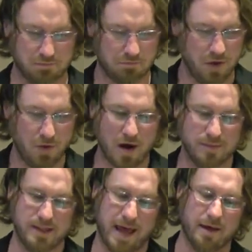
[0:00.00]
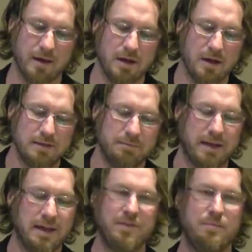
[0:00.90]
no harm in that.
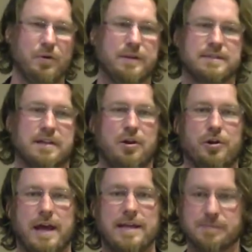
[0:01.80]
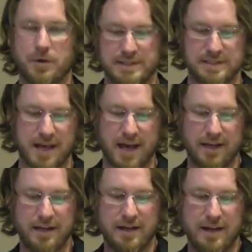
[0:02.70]
But even putting security exploits
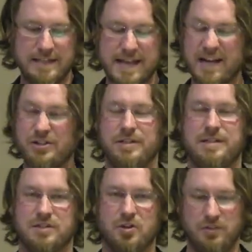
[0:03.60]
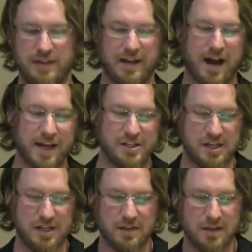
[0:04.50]
aside, it's actually just good data
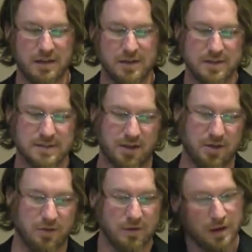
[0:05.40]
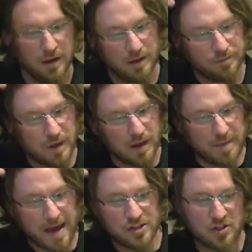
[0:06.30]
hygiene. So
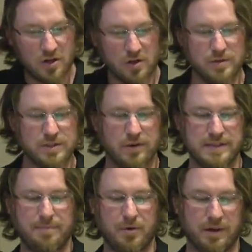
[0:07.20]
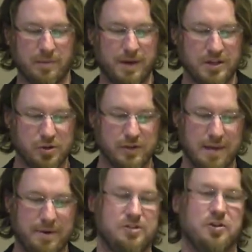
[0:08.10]
imagine your user is uploading a picture, and
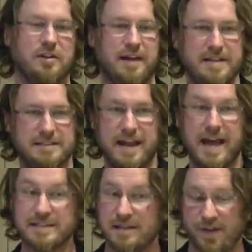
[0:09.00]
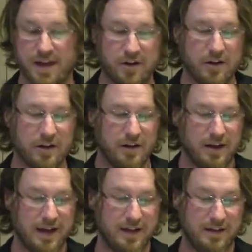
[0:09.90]
that picture contains an EXIF header.
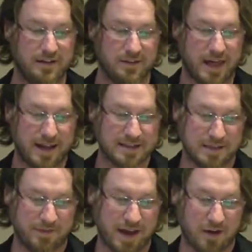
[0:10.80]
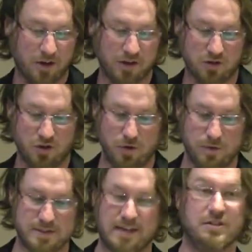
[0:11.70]
And that EXIF header
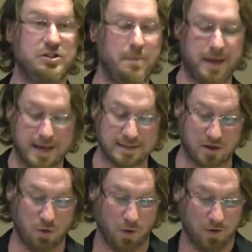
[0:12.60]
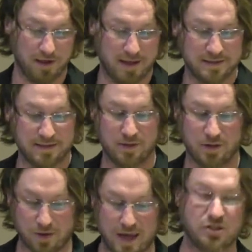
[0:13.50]
includes like the GPS coordinates of the
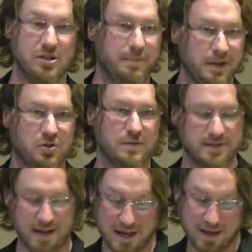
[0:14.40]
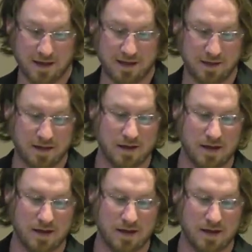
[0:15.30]
location the picture was taken.